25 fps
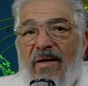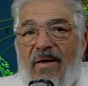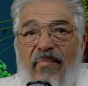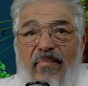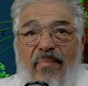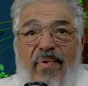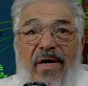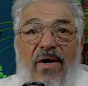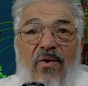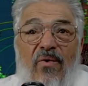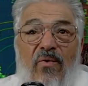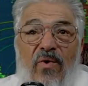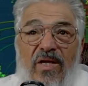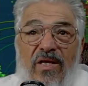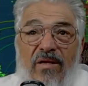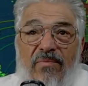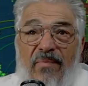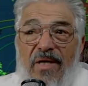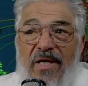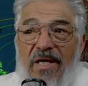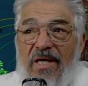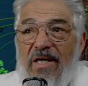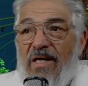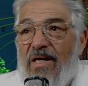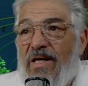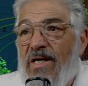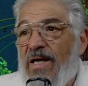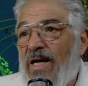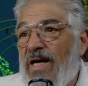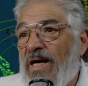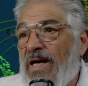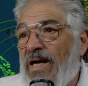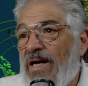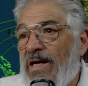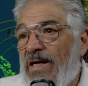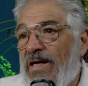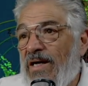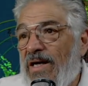bear with me,
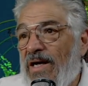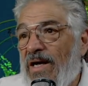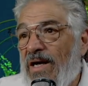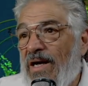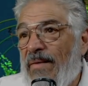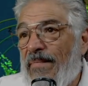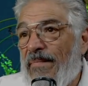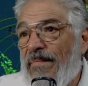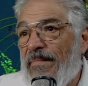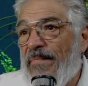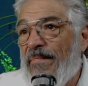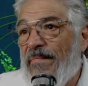and